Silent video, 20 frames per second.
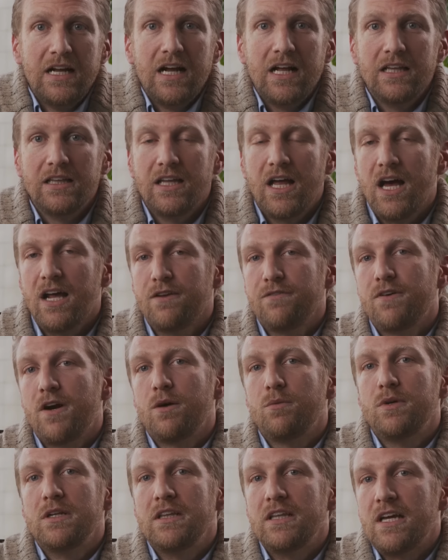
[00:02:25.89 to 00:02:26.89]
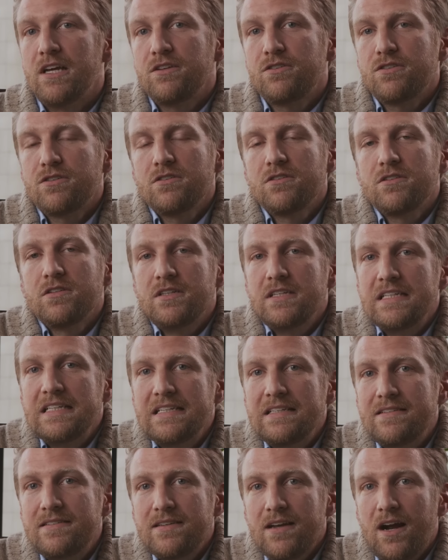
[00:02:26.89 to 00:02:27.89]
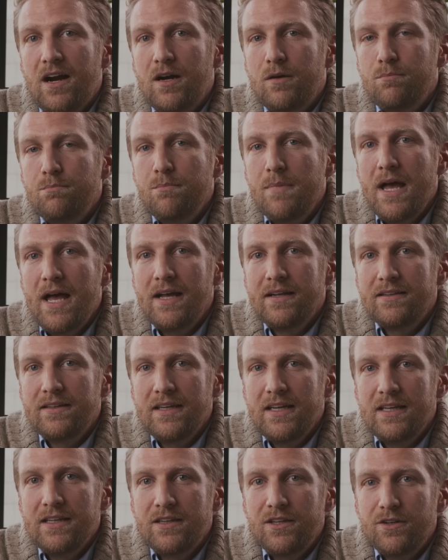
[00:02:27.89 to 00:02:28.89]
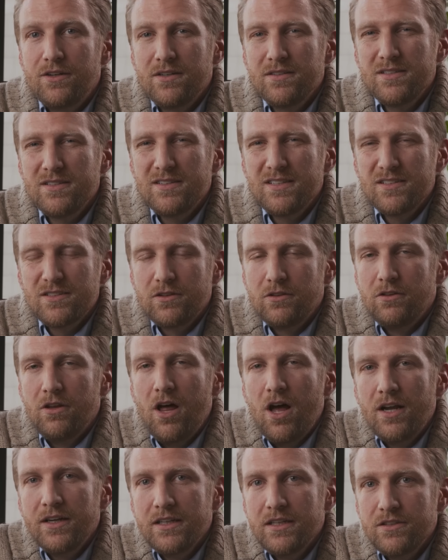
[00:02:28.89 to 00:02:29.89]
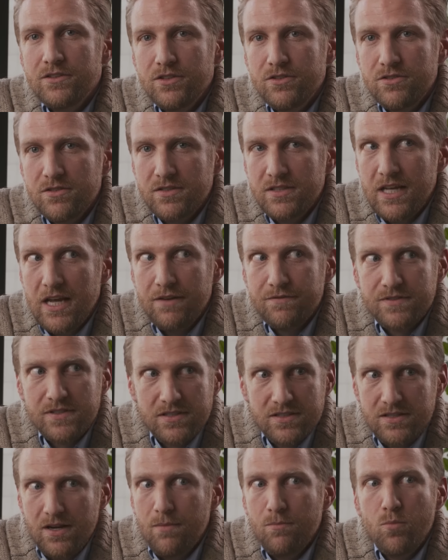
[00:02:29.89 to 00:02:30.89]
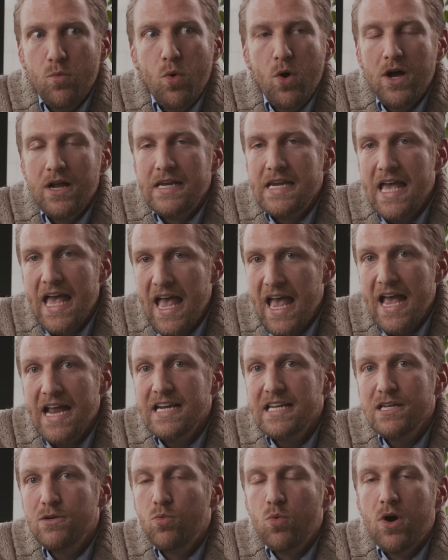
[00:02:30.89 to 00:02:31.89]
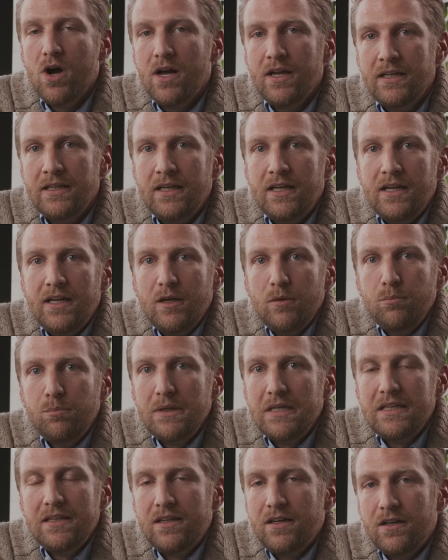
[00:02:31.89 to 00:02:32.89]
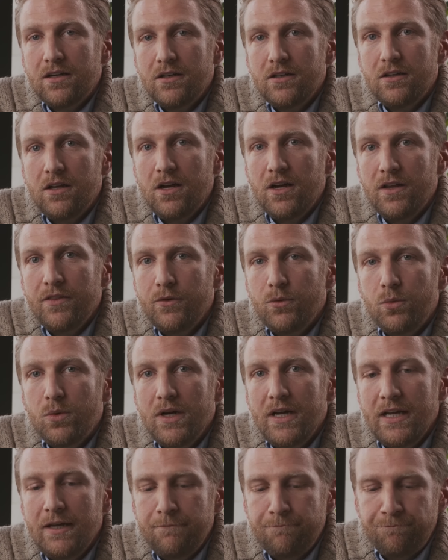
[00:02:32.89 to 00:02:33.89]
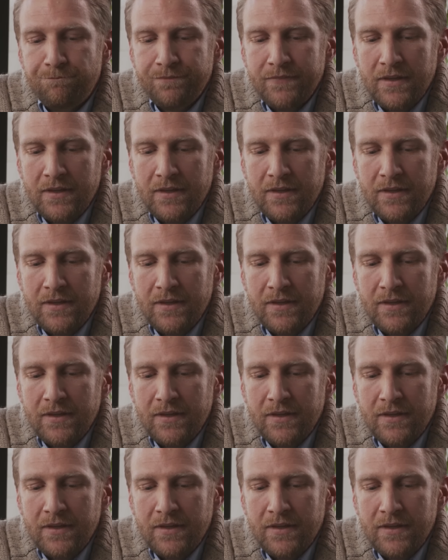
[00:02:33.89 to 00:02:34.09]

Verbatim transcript: a lot of our relational needs are met, and there isn't this longing to just have someone, anyone, be there along the way.